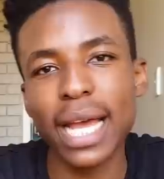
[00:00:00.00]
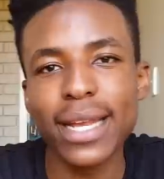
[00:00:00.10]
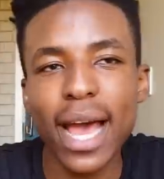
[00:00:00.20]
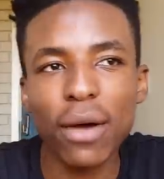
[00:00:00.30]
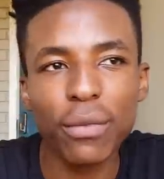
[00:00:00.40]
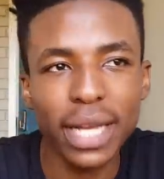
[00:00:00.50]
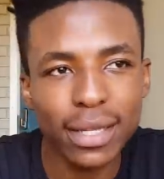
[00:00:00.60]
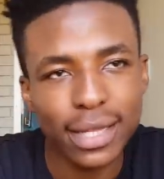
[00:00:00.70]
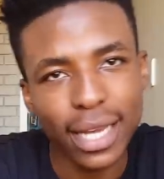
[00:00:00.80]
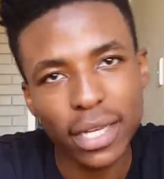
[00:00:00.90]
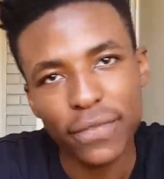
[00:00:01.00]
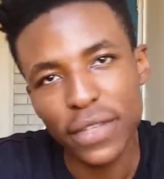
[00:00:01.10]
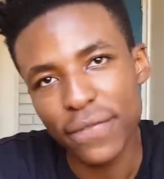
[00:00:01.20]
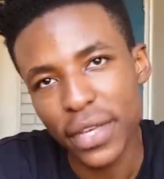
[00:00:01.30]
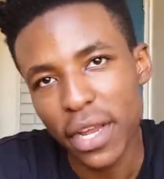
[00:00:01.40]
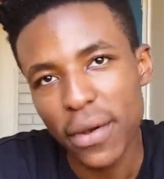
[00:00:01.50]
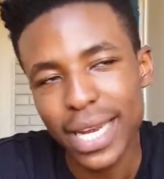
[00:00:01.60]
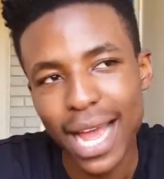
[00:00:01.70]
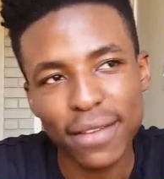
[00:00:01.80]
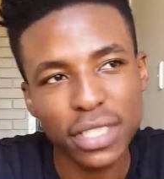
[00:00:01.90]
And now we're at the end of the video
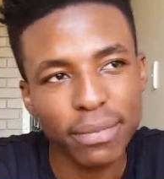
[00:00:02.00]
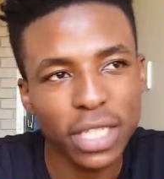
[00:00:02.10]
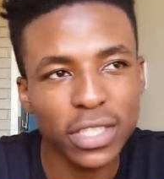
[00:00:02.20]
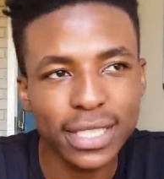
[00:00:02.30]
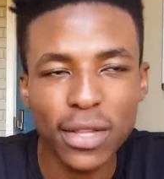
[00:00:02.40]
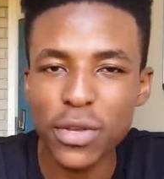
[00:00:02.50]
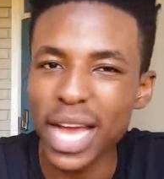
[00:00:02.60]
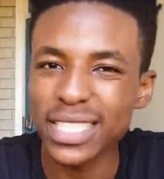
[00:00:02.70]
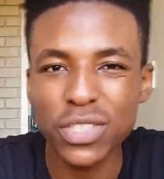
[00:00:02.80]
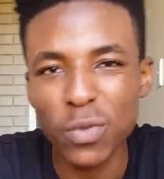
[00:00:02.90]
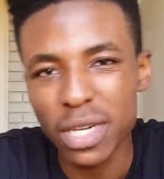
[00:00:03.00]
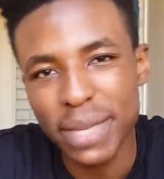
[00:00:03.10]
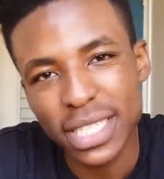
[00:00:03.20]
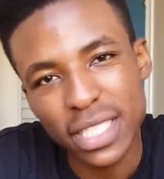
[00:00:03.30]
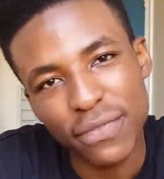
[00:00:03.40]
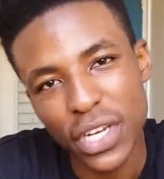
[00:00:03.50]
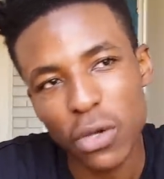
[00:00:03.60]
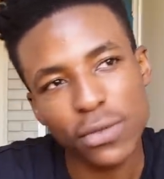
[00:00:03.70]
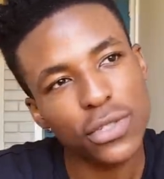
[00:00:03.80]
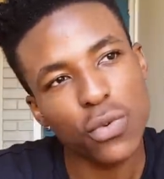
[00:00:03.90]
and I have something to tell you. I didn't wanna make this
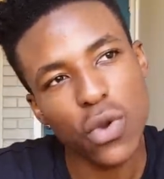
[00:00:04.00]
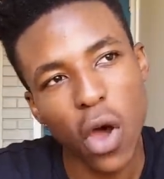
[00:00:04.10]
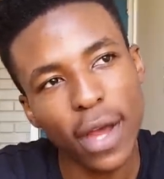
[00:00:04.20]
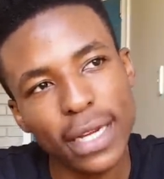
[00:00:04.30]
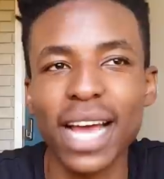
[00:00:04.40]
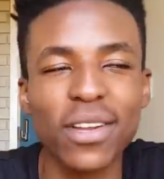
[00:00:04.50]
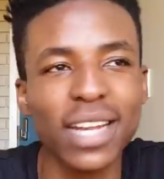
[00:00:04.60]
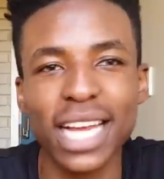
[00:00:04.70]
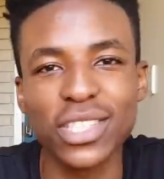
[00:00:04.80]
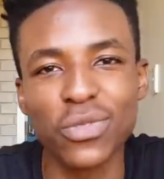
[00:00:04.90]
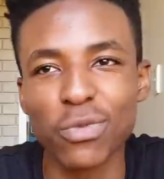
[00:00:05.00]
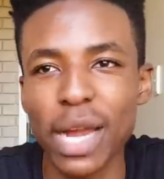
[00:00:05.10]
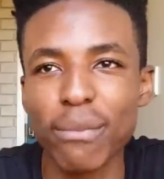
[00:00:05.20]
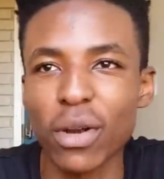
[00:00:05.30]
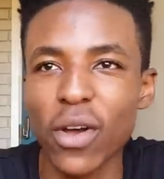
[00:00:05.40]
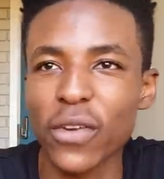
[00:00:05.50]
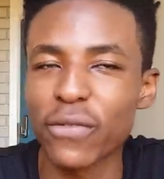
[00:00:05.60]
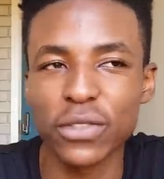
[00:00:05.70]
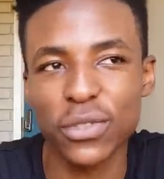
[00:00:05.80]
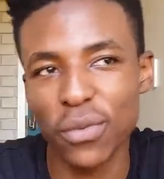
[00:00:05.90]
video too long. I don't like to ramble on
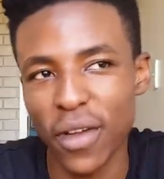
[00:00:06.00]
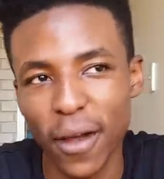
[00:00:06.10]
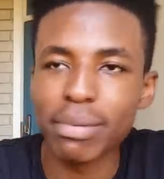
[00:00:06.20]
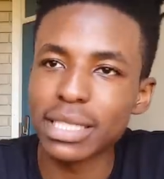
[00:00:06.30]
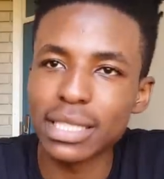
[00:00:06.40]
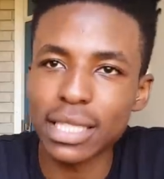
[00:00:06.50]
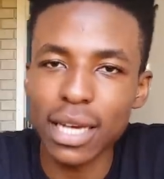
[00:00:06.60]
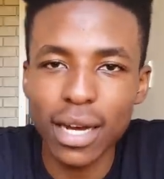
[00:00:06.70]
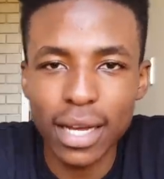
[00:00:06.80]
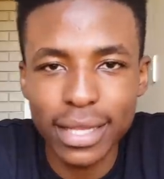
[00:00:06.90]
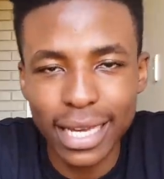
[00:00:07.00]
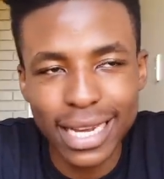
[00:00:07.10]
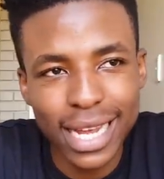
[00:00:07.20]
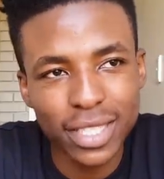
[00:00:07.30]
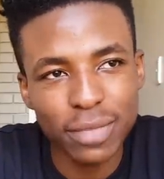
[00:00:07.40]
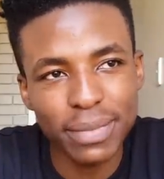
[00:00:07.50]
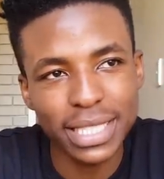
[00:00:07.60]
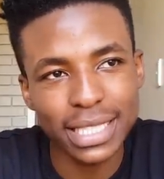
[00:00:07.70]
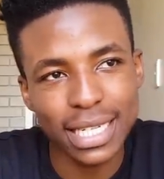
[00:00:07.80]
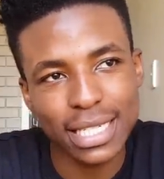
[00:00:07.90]
for too long. But yeah, the
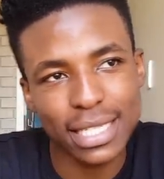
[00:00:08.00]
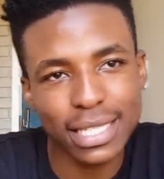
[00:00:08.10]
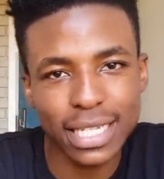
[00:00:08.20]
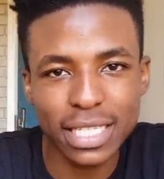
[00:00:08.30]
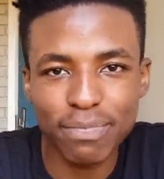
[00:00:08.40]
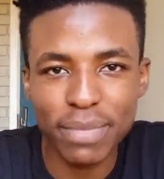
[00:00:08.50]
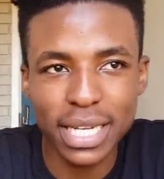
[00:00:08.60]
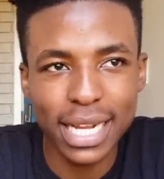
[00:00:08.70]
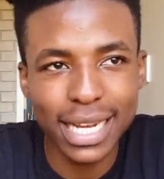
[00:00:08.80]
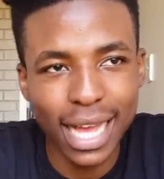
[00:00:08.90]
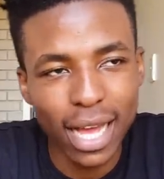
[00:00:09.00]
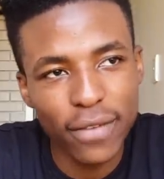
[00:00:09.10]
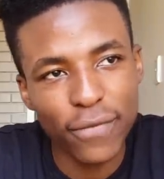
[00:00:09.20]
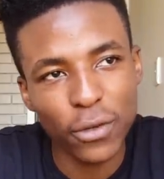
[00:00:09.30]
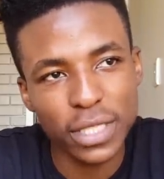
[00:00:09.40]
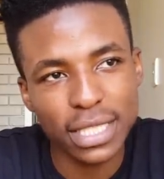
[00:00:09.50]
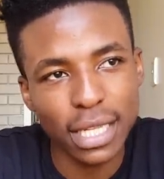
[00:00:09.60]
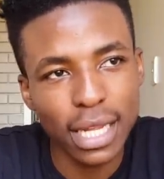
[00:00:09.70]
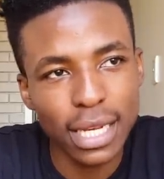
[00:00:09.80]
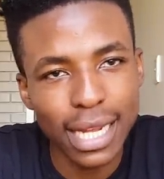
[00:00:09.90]
announcement is there's been an
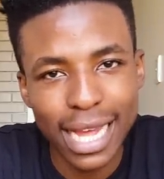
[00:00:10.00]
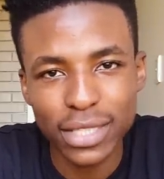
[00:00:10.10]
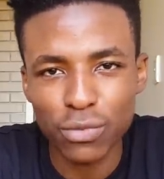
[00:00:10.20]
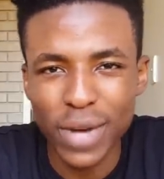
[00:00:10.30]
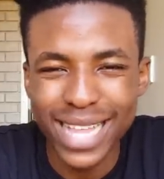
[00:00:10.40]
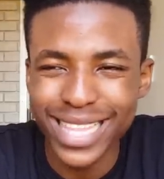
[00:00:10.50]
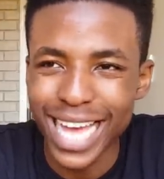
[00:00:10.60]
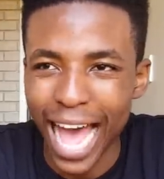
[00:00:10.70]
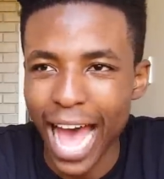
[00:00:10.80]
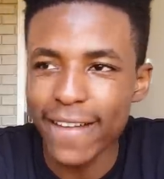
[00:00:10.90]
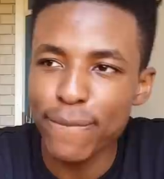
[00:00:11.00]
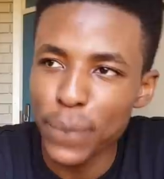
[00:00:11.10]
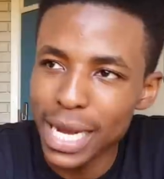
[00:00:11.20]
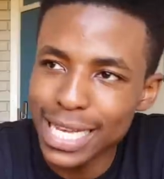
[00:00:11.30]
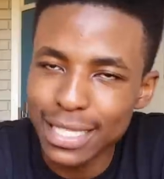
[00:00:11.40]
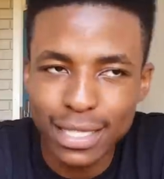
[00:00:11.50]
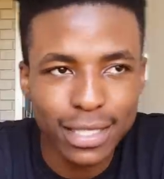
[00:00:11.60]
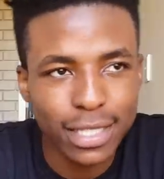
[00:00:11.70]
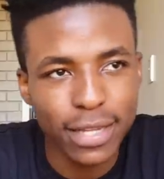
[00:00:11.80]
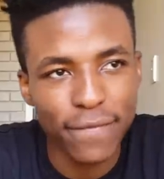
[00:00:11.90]
unforeseen and rather
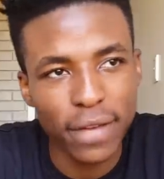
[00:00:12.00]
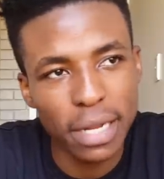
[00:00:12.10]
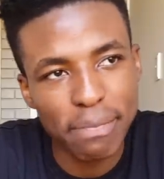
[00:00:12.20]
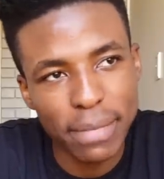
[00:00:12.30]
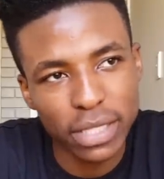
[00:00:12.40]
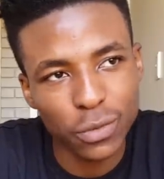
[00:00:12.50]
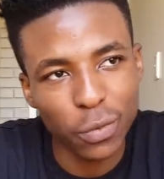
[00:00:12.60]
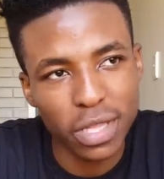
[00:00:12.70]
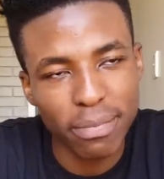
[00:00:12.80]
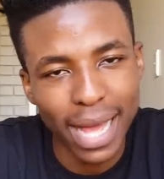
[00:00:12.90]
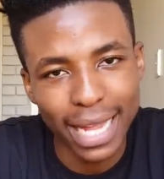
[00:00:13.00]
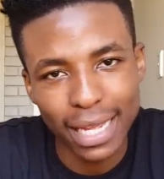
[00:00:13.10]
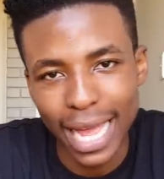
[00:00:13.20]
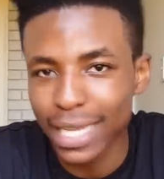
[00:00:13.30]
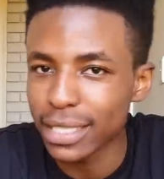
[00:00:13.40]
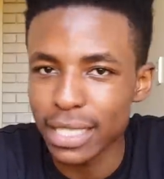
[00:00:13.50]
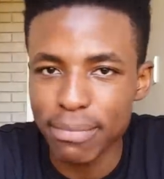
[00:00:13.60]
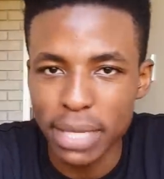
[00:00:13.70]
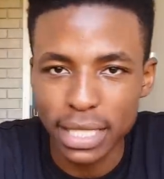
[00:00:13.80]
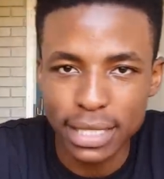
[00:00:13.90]
unpleasant development with my
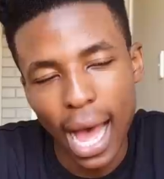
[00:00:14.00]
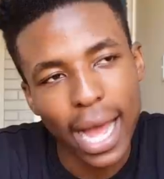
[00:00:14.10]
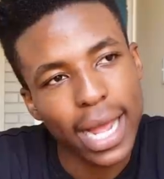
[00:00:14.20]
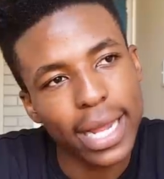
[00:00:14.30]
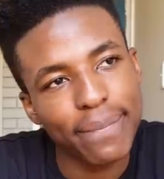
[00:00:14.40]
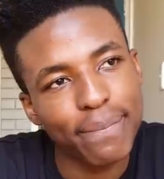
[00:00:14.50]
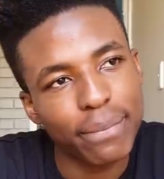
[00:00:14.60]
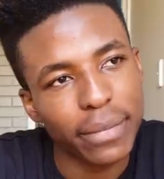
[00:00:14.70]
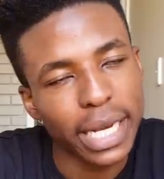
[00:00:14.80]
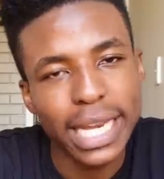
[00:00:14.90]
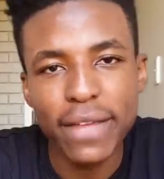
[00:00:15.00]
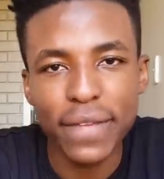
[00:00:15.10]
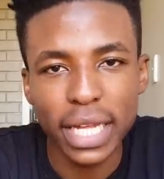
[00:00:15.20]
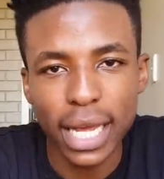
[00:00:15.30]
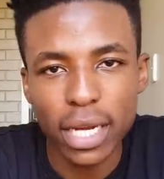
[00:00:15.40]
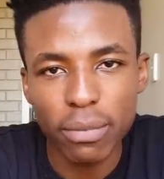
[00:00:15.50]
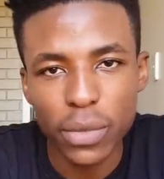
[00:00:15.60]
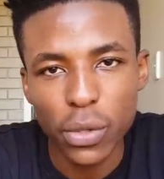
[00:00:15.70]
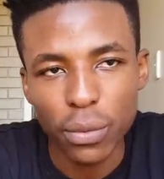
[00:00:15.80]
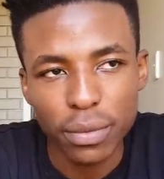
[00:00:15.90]
academics. I'm leaving
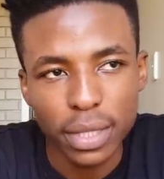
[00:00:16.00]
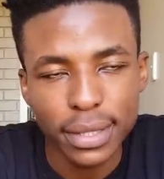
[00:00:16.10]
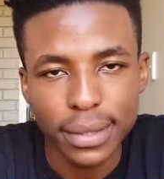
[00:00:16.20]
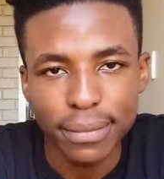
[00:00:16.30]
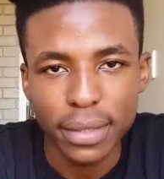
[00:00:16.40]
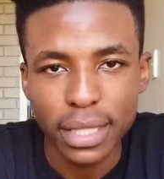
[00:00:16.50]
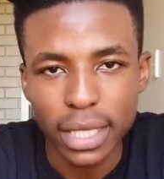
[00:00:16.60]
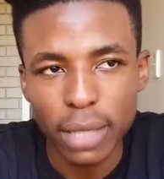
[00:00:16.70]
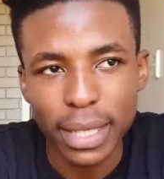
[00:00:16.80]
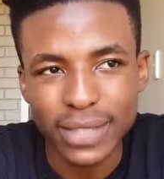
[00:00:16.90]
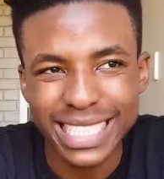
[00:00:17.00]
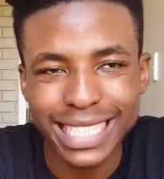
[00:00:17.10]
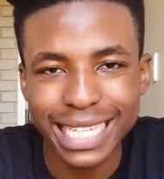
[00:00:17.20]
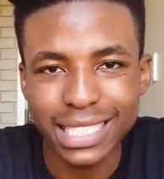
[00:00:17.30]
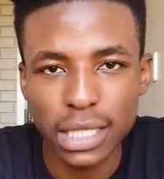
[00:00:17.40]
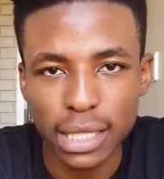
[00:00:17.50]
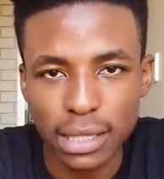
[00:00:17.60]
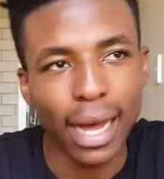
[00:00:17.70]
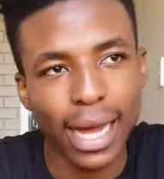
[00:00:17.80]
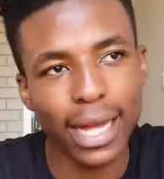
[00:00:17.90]
NMU in about 10
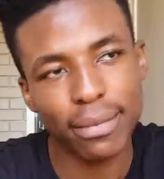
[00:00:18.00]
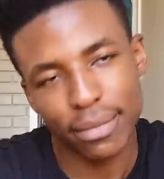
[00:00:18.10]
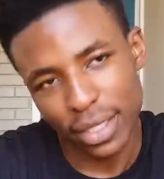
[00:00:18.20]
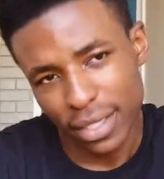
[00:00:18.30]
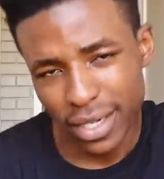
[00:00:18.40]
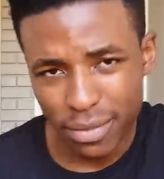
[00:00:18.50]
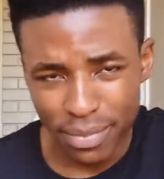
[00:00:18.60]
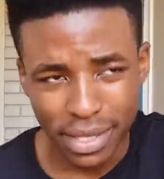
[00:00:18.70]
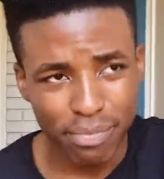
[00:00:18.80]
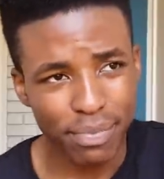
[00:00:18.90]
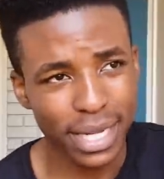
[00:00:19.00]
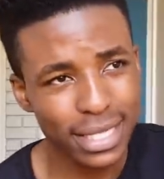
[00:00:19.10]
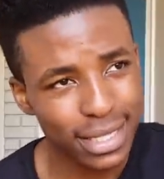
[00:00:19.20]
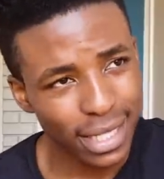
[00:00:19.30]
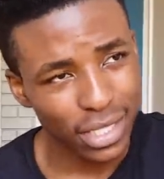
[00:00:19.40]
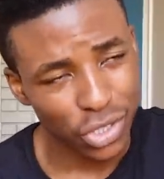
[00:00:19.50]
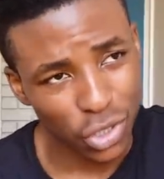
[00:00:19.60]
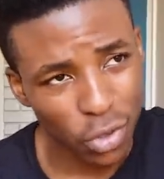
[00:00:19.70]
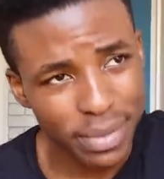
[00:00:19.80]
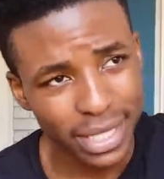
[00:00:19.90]
days. I'm gonna be based in
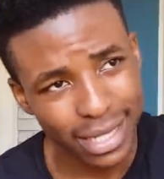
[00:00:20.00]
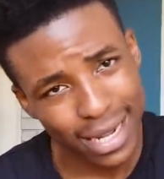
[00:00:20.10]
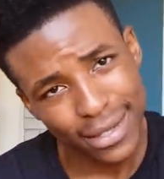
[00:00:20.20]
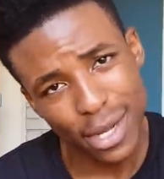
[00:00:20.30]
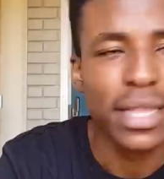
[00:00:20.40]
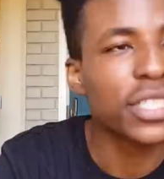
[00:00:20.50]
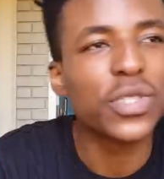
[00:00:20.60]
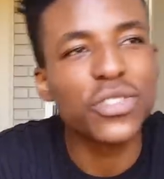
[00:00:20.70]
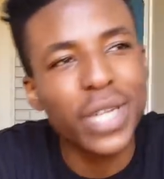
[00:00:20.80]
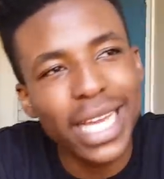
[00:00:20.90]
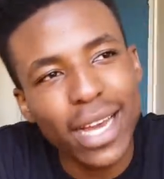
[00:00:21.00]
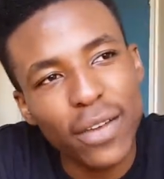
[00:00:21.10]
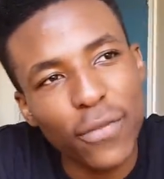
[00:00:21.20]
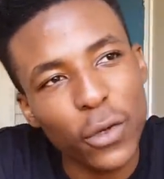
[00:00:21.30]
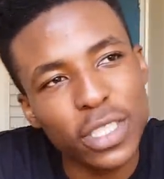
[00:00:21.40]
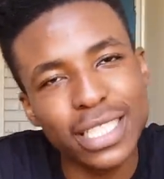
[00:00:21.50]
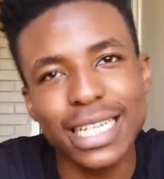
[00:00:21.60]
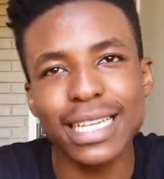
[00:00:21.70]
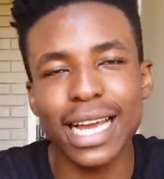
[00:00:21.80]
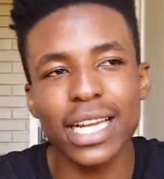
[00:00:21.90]
Joburg now. This was really
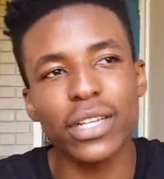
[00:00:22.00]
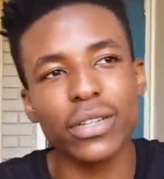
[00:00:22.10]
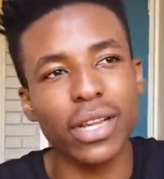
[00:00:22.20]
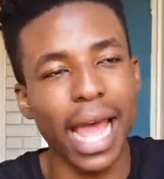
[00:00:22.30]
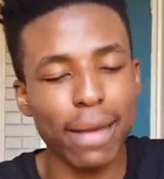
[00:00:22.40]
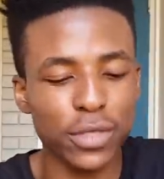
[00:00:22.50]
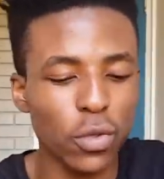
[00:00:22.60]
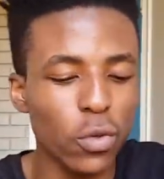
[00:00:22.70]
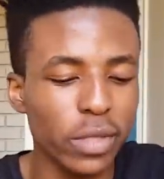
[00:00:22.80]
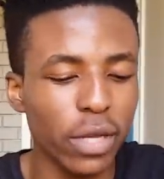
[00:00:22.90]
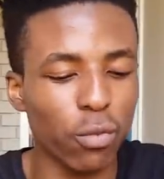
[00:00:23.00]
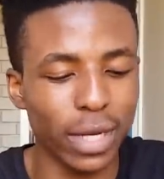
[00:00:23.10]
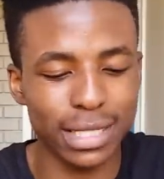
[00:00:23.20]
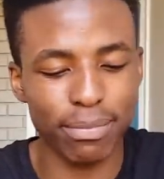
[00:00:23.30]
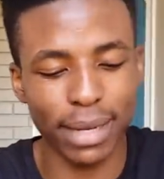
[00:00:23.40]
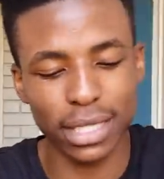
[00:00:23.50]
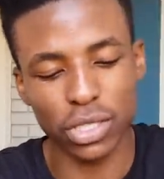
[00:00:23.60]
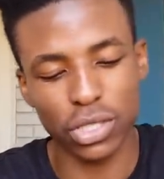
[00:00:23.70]
unforeseen and it absolutely wasn't by